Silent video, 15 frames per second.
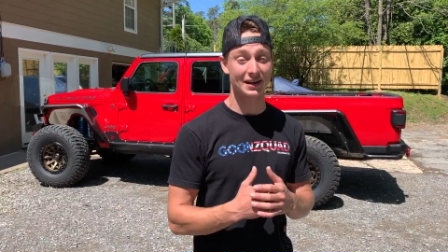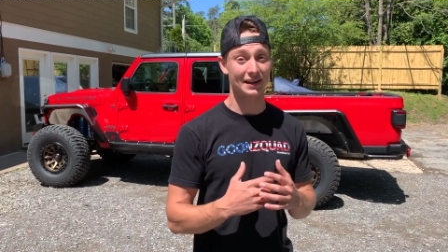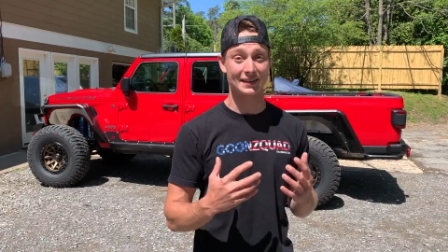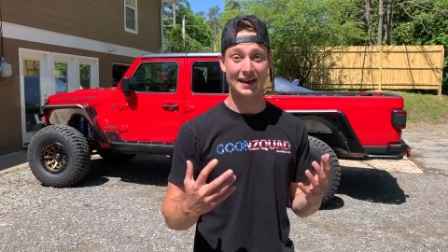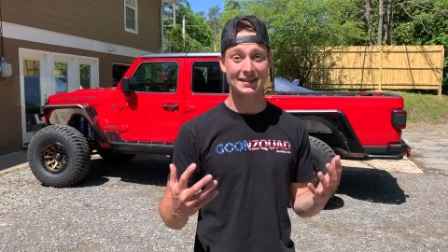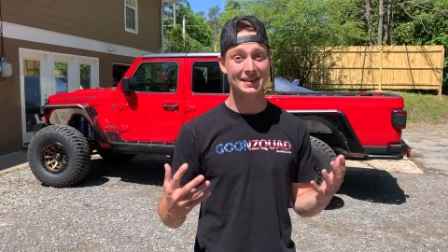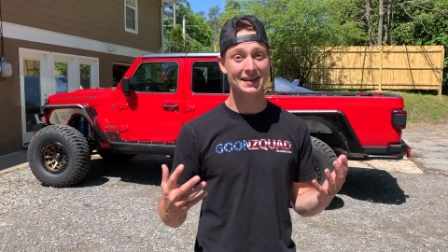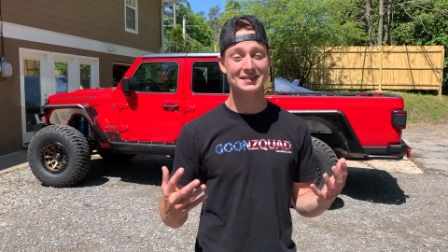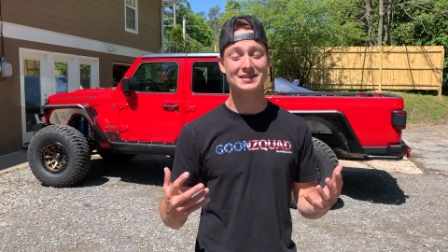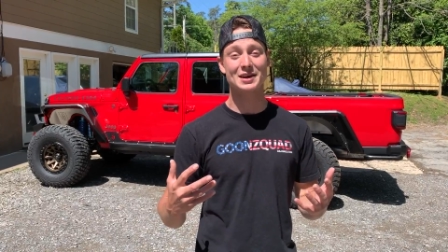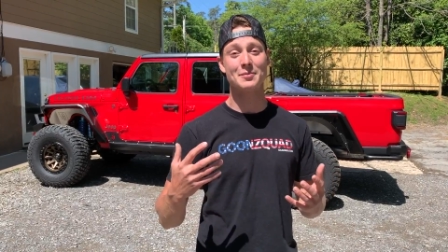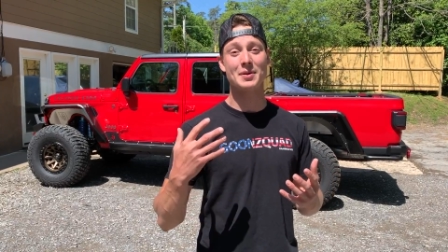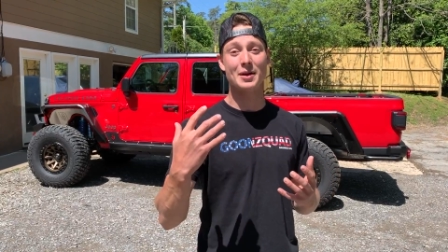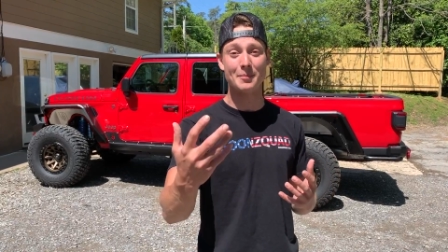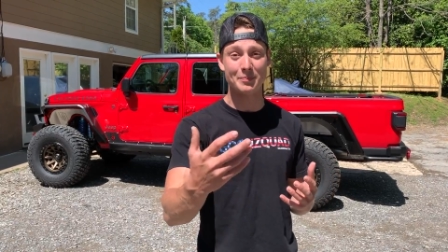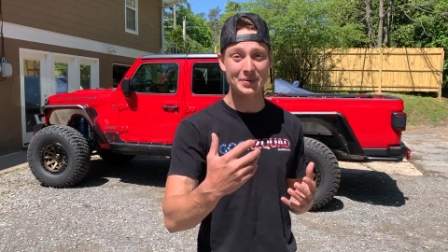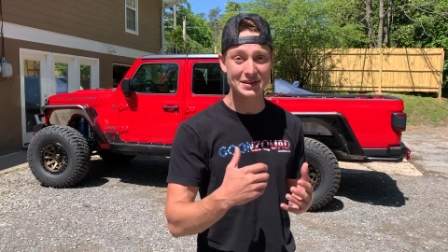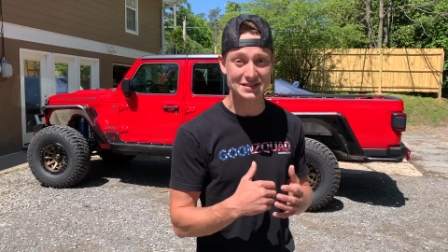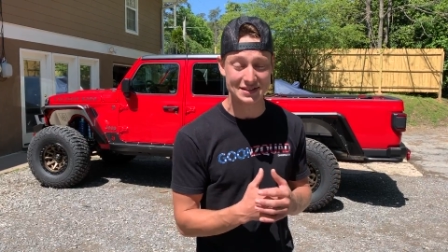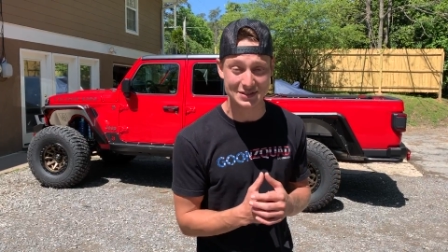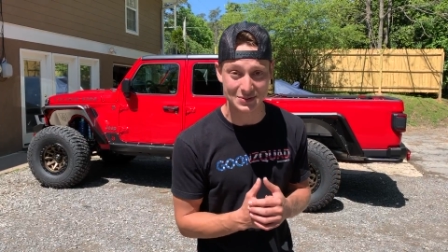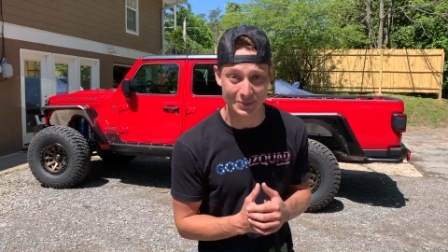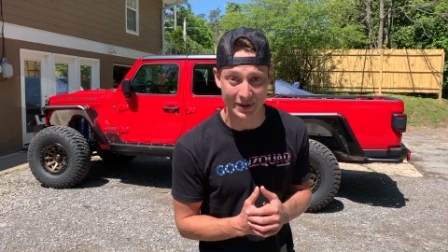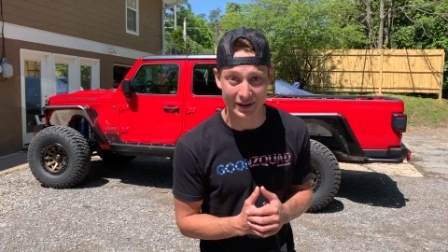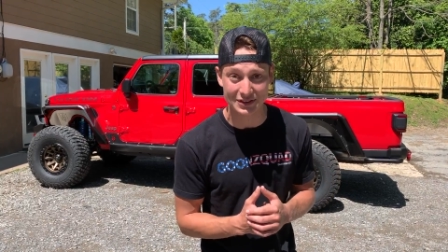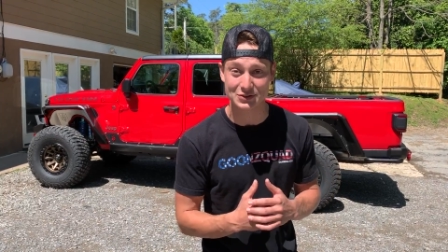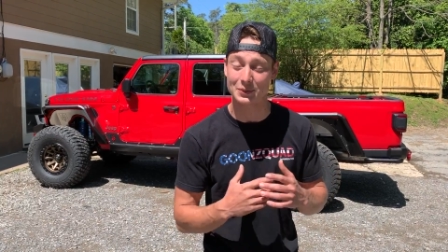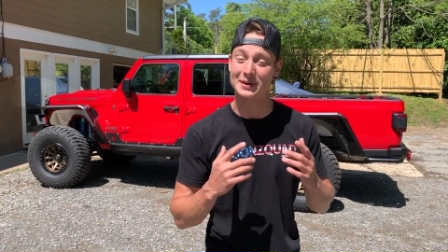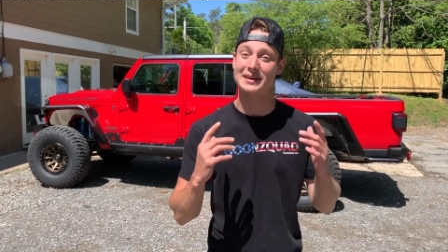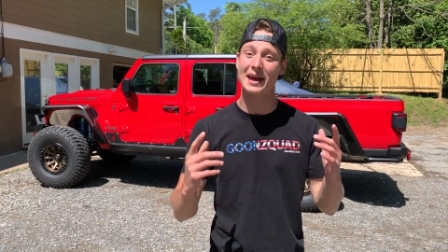and that thing is going to be a beast as well, so
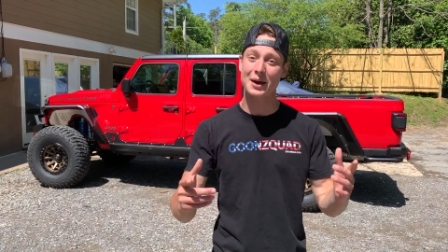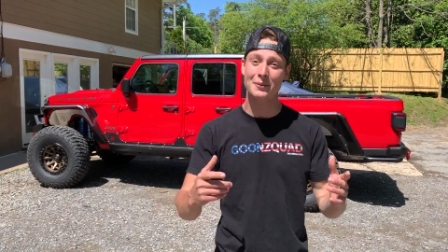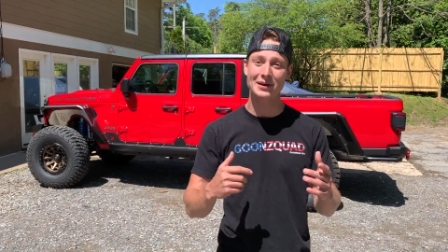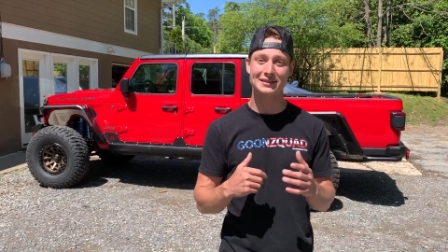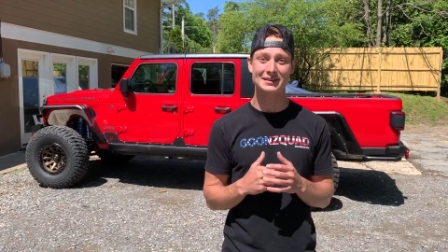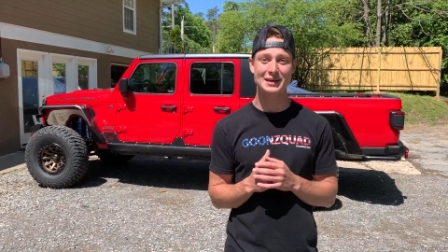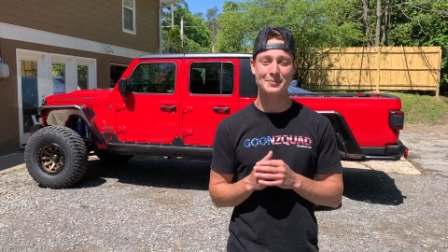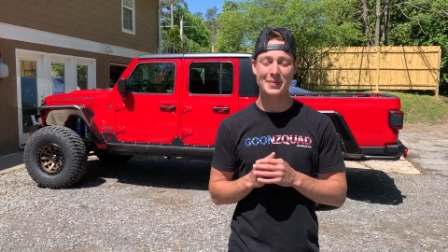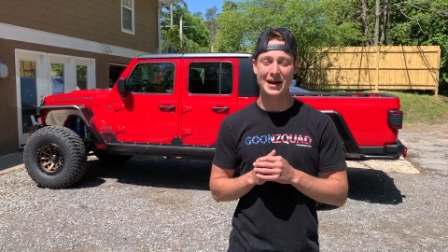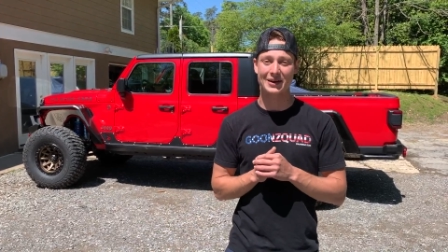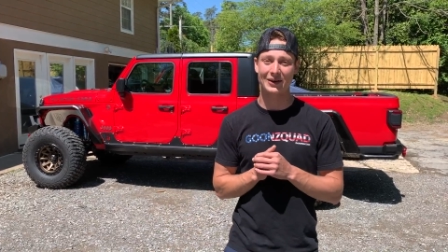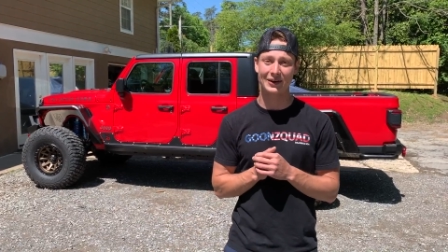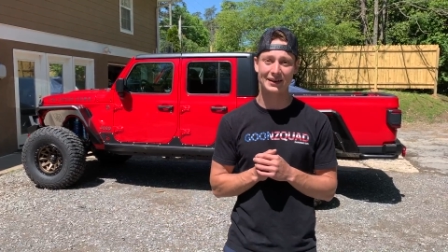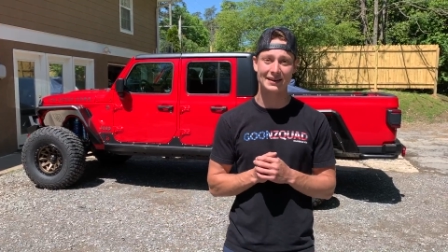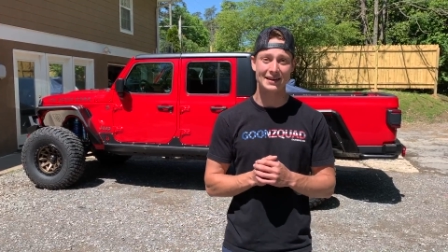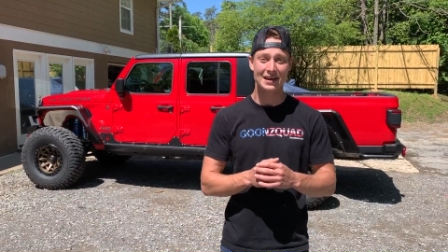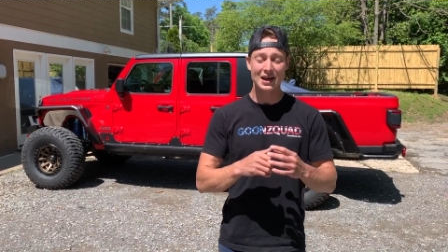we can't wait to get back on it.